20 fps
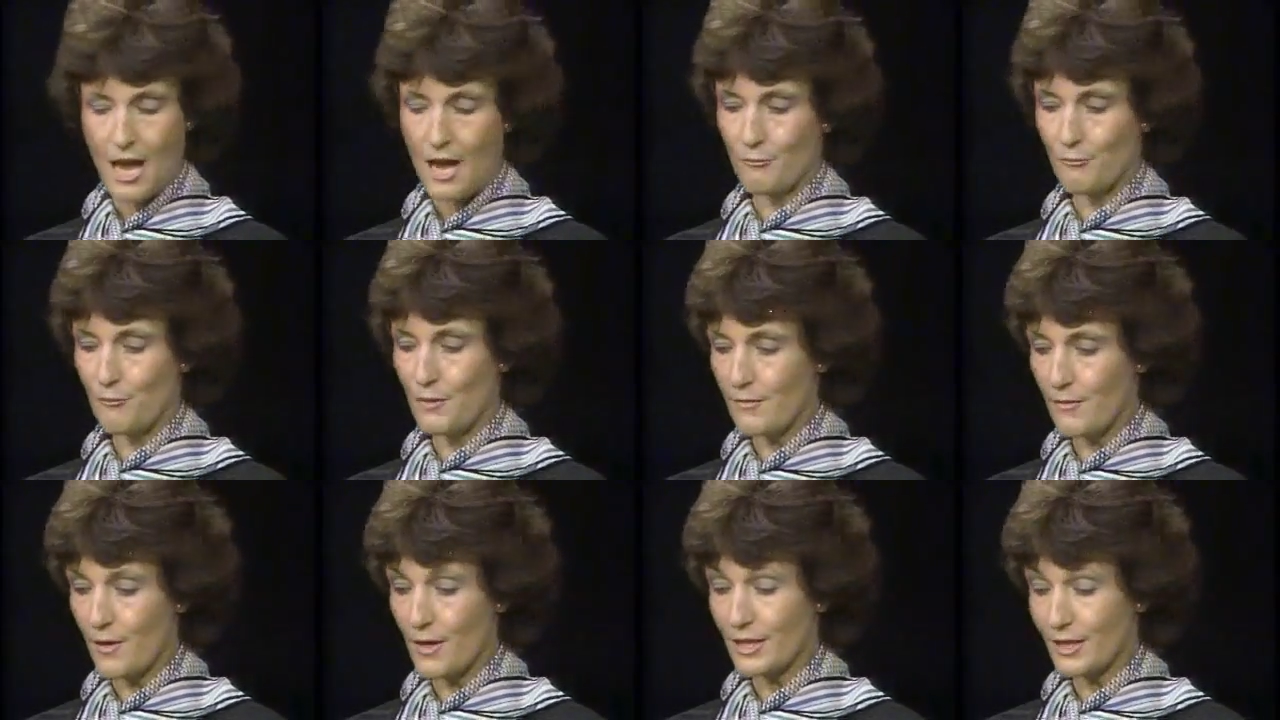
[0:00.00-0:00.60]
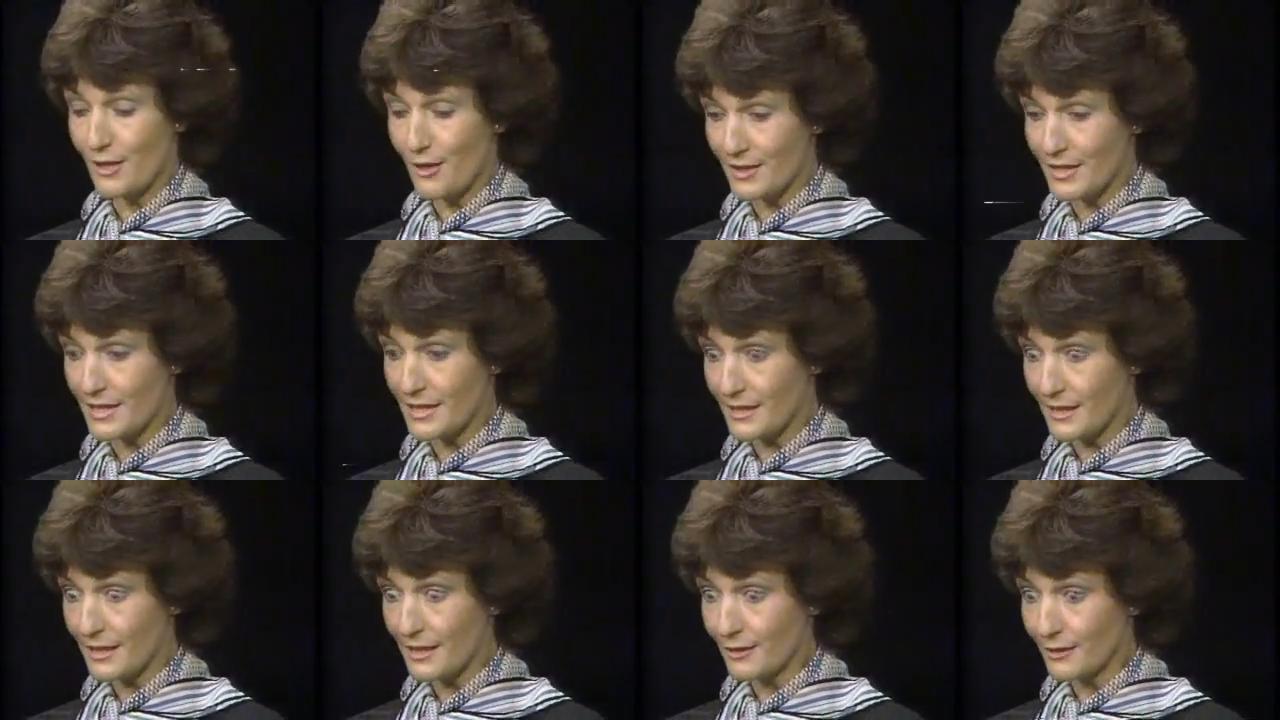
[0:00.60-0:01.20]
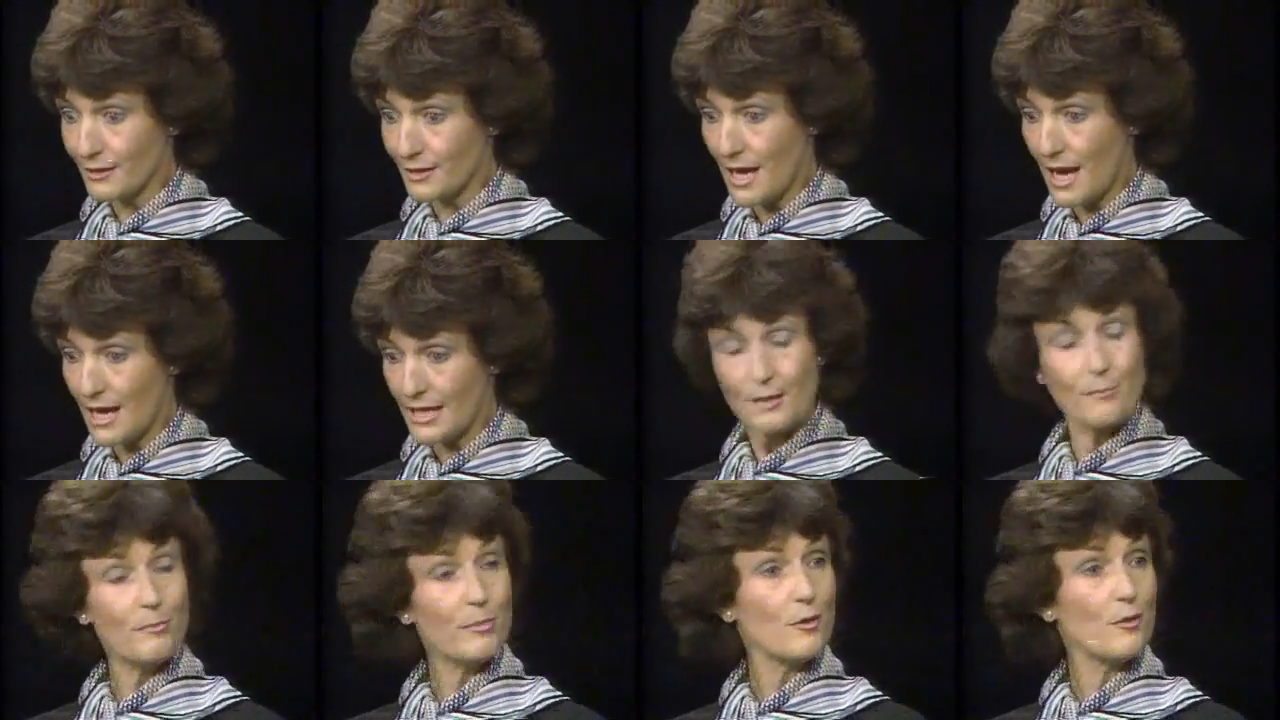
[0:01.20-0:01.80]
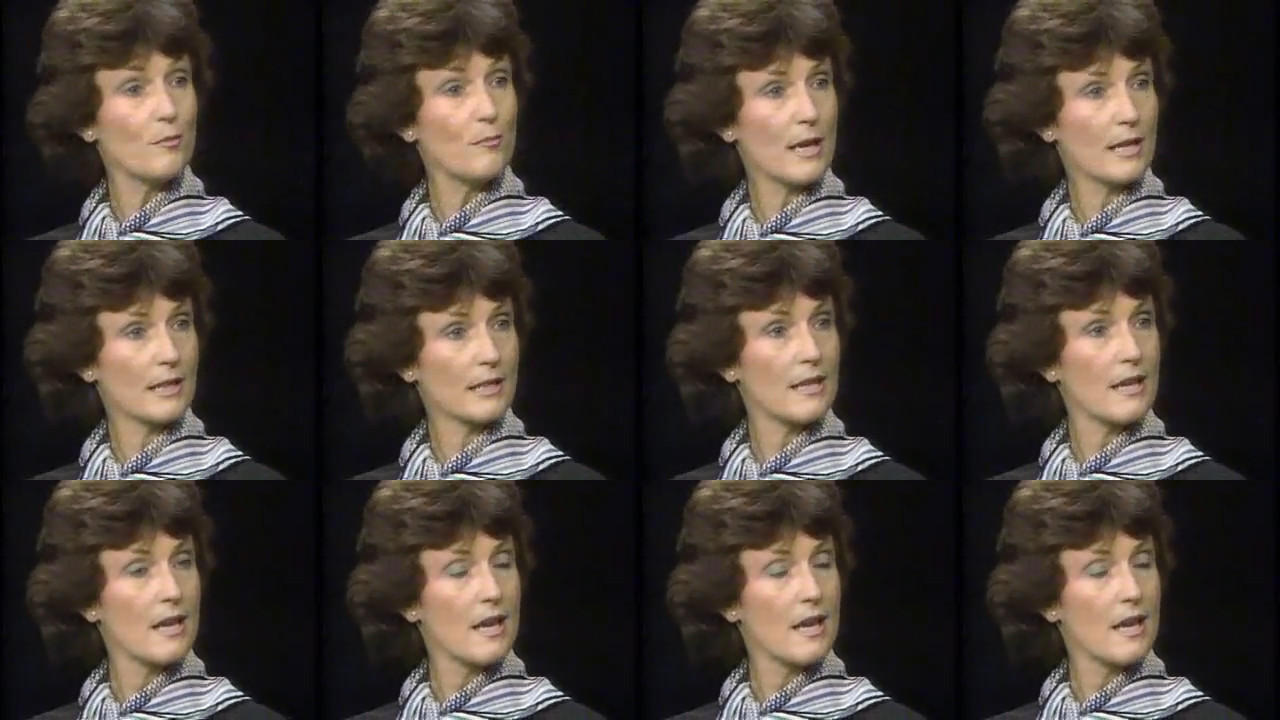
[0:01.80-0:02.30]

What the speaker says: and we've only got this little tiny blue one?